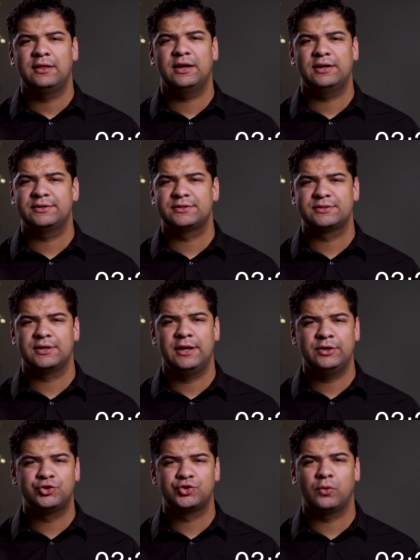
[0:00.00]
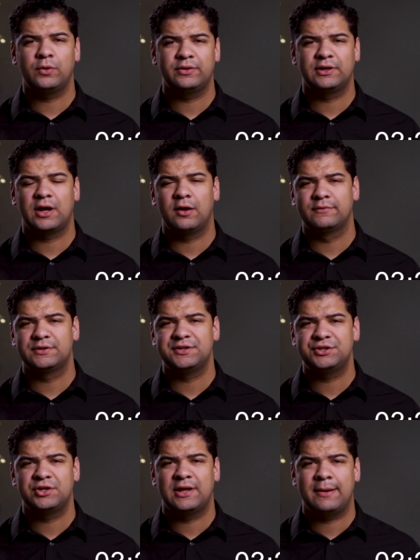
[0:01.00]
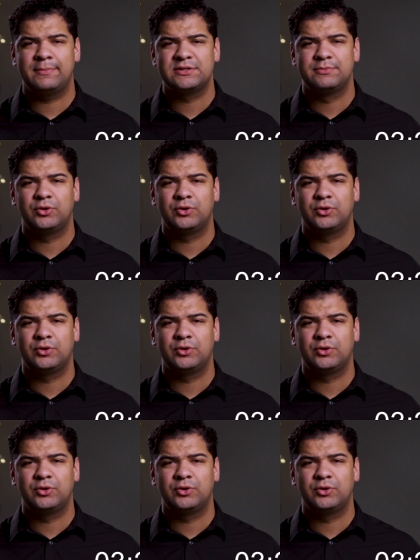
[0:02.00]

and that is, in short, the conversation that happens